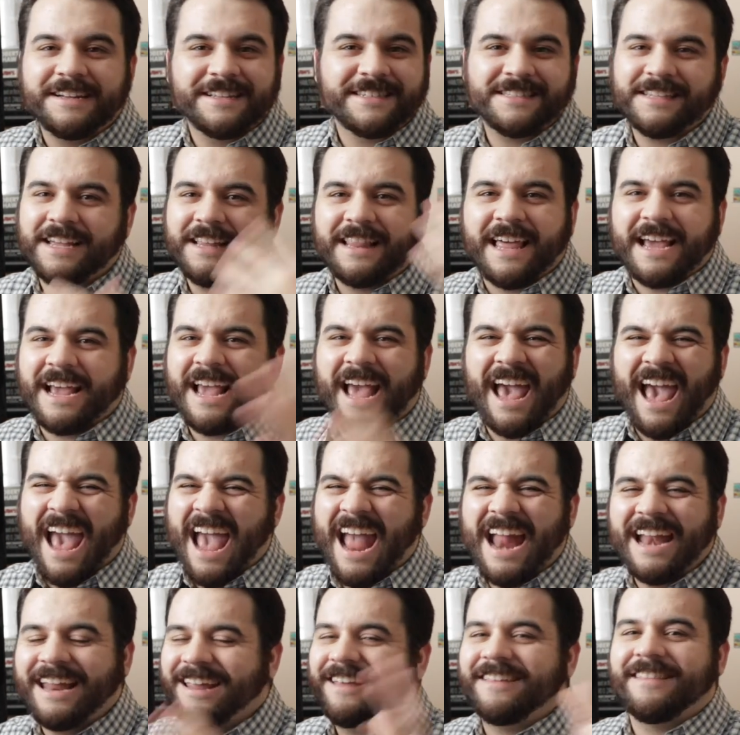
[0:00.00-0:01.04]
It's not like
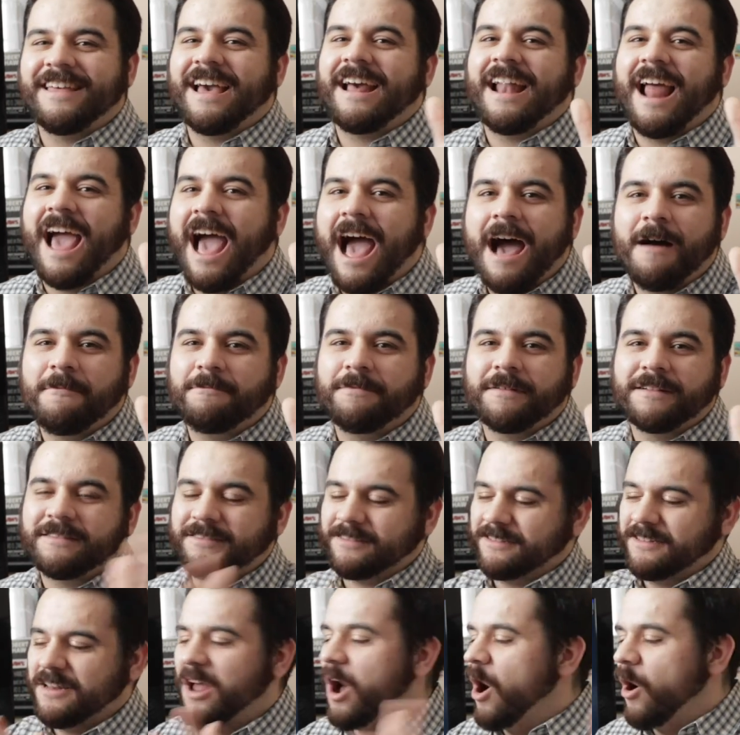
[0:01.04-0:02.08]
any of that
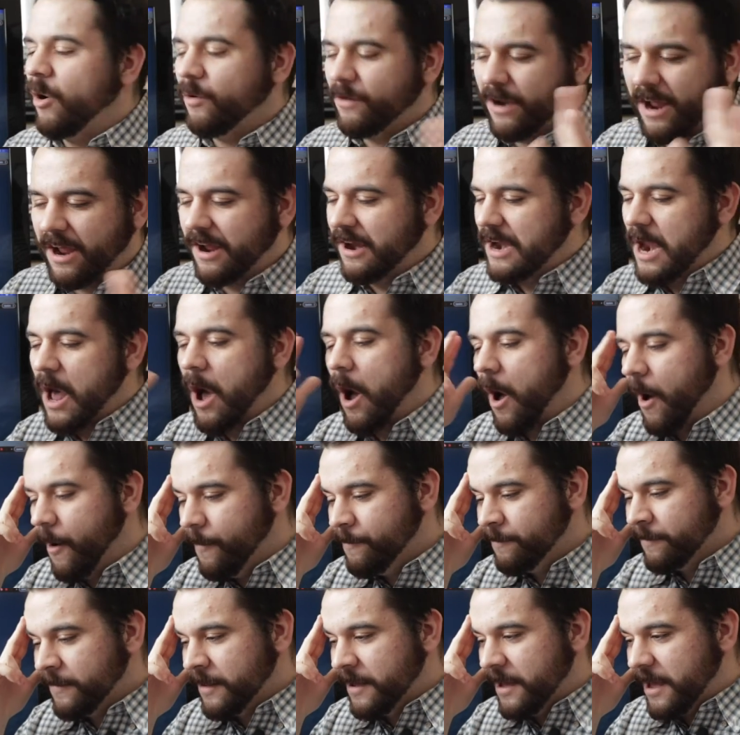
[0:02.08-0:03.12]
happened. No, not at all.